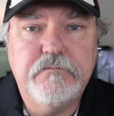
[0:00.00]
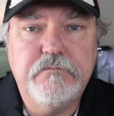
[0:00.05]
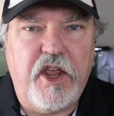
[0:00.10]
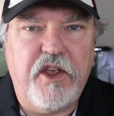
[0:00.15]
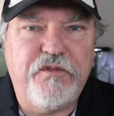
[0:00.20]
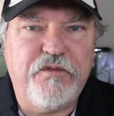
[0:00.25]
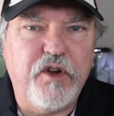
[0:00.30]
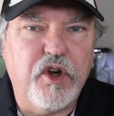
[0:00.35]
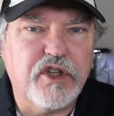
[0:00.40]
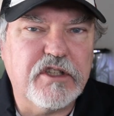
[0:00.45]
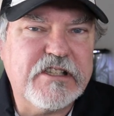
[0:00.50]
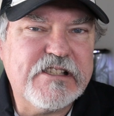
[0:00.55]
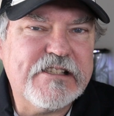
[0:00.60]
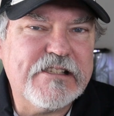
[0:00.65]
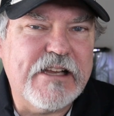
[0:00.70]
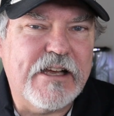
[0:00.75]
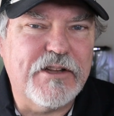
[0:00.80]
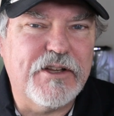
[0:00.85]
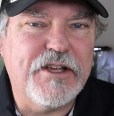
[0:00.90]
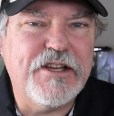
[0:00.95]
If you're
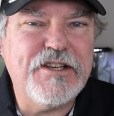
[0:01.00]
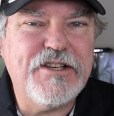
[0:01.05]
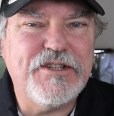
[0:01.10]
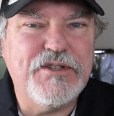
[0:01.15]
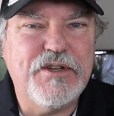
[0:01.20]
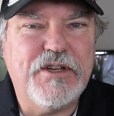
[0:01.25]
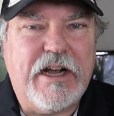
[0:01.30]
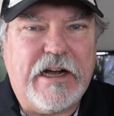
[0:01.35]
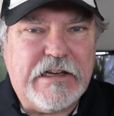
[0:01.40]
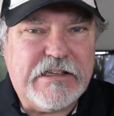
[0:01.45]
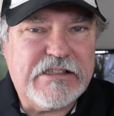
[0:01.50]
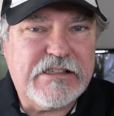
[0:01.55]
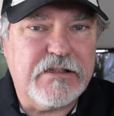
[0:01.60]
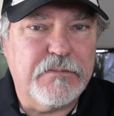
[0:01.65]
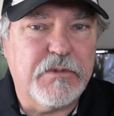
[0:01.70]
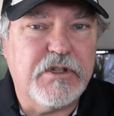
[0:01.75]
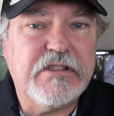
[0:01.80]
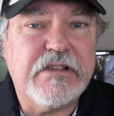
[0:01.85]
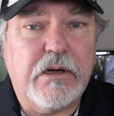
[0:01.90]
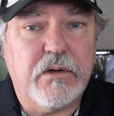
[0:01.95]
selling to
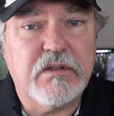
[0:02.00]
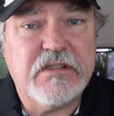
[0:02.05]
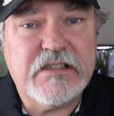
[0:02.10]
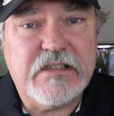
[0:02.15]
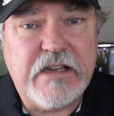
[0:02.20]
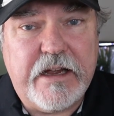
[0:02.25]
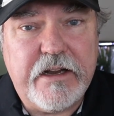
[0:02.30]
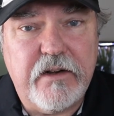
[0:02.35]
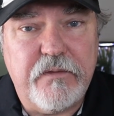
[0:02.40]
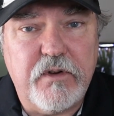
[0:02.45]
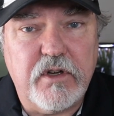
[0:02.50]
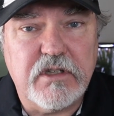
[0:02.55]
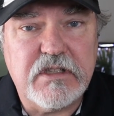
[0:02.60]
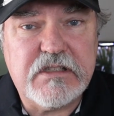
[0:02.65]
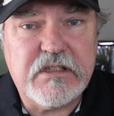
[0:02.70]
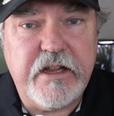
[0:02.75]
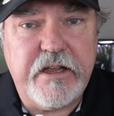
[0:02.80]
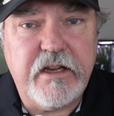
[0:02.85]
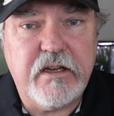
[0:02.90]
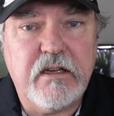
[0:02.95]
customers outside of your
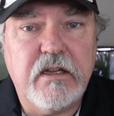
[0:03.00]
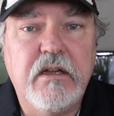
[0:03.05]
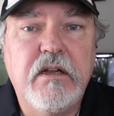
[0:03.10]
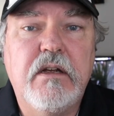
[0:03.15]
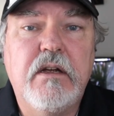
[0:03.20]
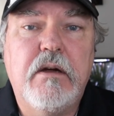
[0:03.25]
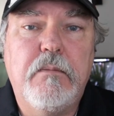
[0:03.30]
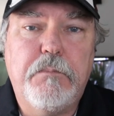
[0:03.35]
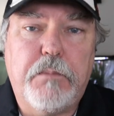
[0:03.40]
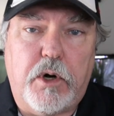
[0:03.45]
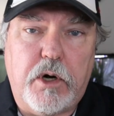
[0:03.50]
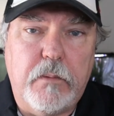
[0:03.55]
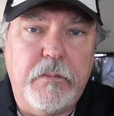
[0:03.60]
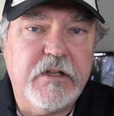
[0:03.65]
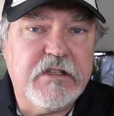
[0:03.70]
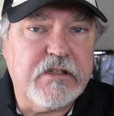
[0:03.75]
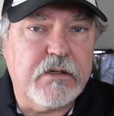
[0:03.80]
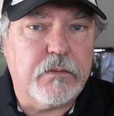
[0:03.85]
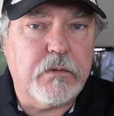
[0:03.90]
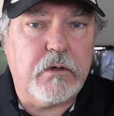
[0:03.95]
state,
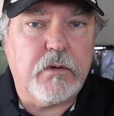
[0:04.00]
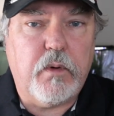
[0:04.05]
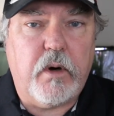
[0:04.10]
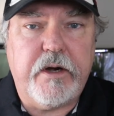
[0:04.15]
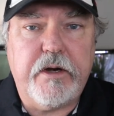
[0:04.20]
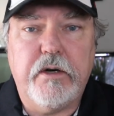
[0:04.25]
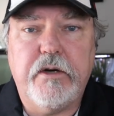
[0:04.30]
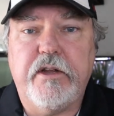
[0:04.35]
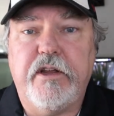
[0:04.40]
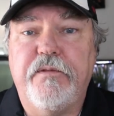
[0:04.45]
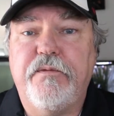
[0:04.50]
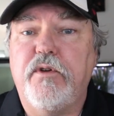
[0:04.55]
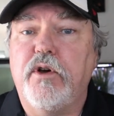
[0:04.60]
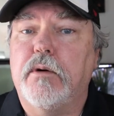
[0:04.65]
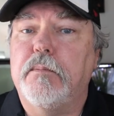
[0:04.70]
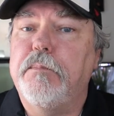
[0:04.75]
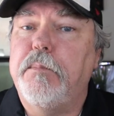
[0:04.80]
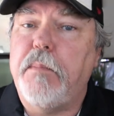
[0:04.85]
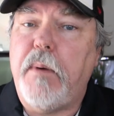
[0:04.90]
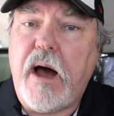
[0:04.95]
permits are required. If you're
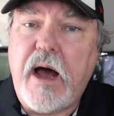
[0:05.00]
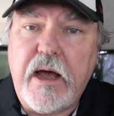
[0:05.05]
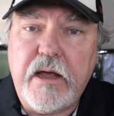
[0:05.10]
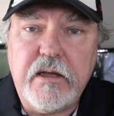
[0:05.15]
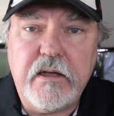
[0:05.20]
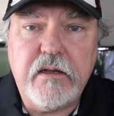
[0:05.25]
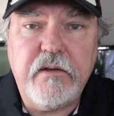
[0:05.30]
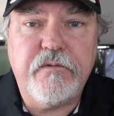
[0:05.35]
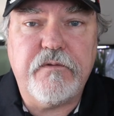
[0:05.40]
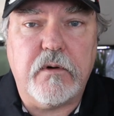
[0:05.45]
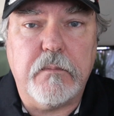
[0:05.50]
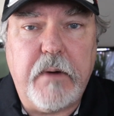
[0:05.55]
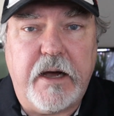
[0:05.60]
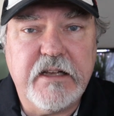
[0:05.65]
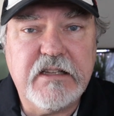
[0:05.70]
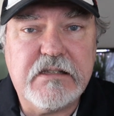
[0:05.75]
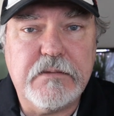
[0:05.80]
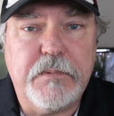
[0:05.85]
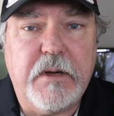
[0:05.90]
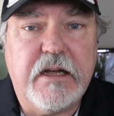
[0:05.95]
buying from
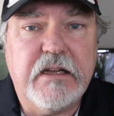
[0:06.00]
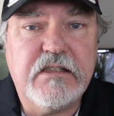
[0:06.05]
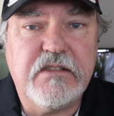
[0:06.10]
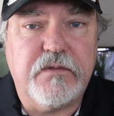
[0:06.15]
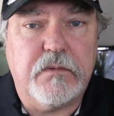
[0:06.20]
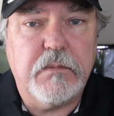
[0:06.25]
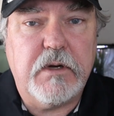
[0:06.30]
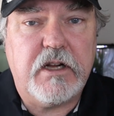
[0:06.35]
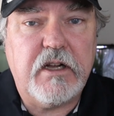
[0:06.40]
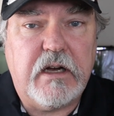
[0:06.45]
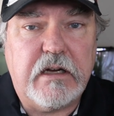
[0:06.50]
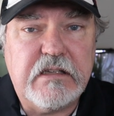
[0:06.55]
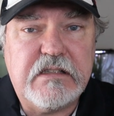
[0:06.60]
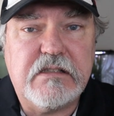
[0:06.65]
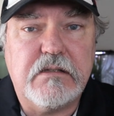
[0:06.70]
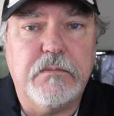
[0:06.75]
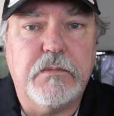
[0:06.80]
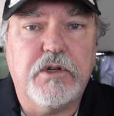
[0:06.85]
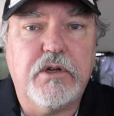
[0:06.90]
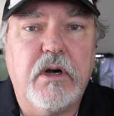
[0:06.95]
isopods from a
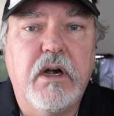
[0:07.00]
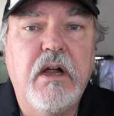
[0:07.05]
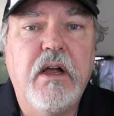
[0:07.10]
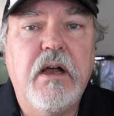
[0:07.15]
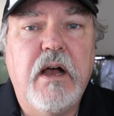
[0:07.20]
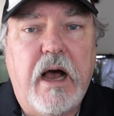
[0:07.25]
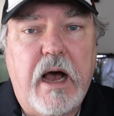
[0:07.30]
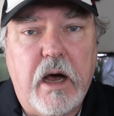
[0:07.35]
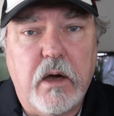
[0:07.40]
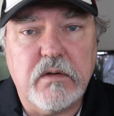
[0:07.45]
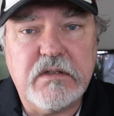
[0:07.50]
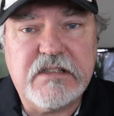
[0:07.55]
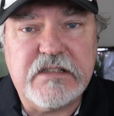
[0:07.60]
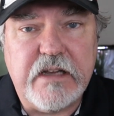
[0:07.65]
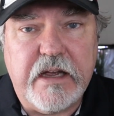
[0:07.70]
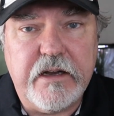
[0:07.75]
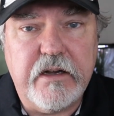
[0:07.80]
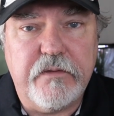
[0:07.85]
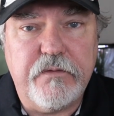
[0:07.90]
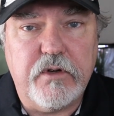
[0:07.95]
customer
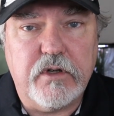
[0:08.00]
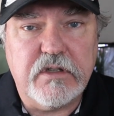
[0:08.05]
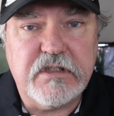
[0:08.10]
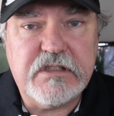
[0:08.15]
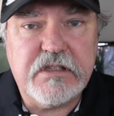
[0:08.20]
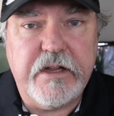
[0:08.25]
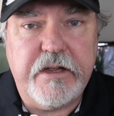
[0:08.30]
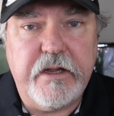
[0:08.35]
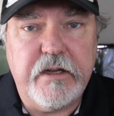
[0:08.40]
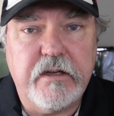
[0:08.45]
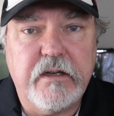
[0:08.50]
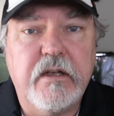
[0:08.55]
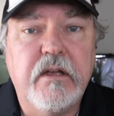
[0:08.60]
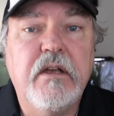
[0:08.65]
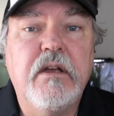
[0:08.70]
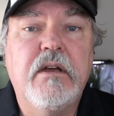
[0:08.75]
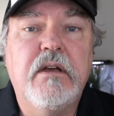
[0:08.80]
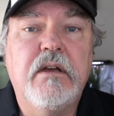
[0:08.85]
outside of your state,